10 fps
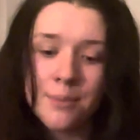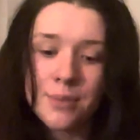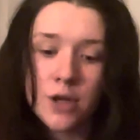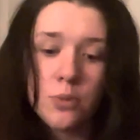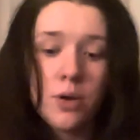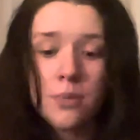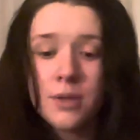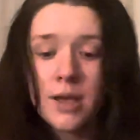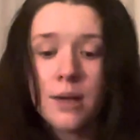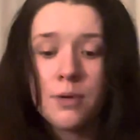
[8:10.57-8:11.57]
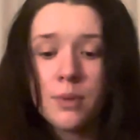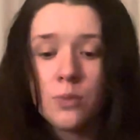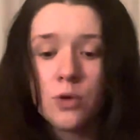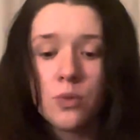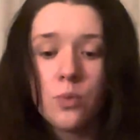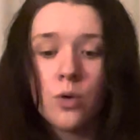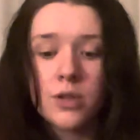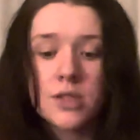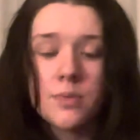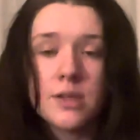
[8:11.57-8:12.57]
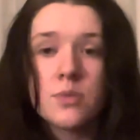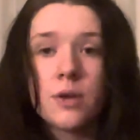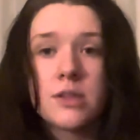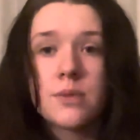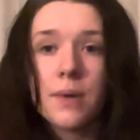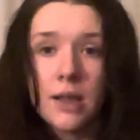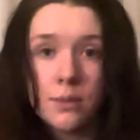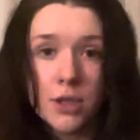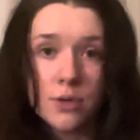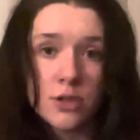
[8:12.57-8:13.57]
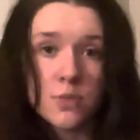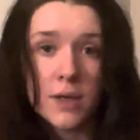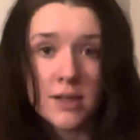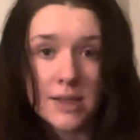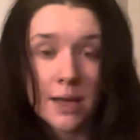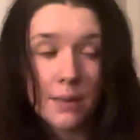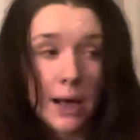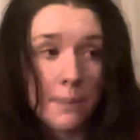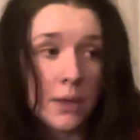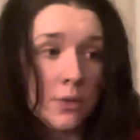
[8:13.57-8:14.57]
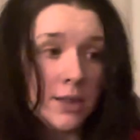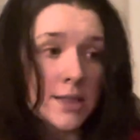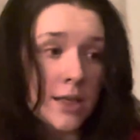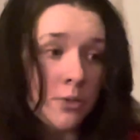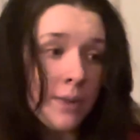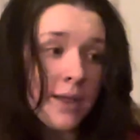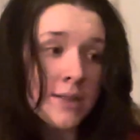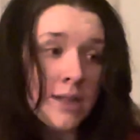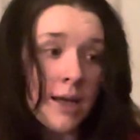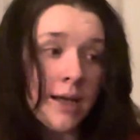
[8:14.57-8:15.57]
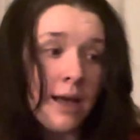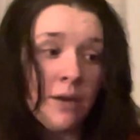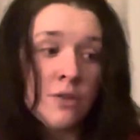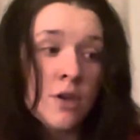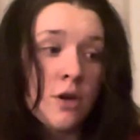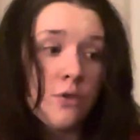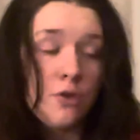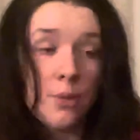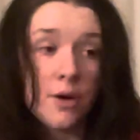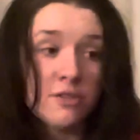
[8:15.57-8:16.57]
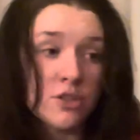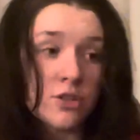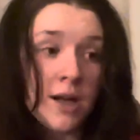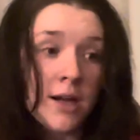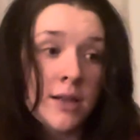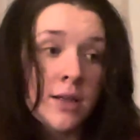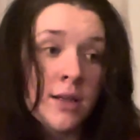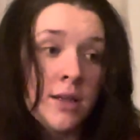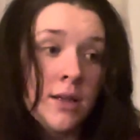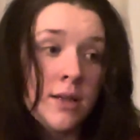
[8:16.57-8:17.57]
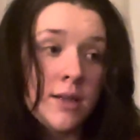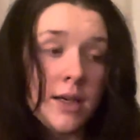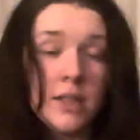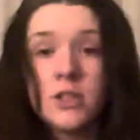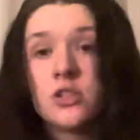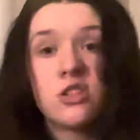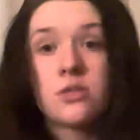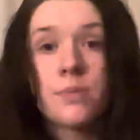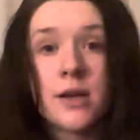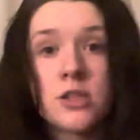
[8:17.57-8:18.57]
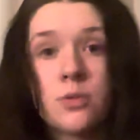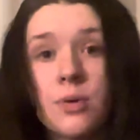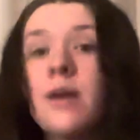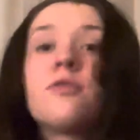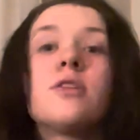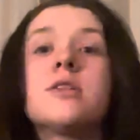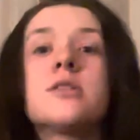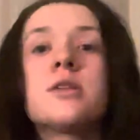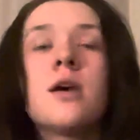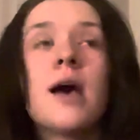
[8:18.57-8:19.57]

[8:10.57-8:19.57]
Unpopular, I probably wouldn't want to be sponsored by Lemieux just because I am happy with the saddle pads that I have from Off the Track. That is just personal preference.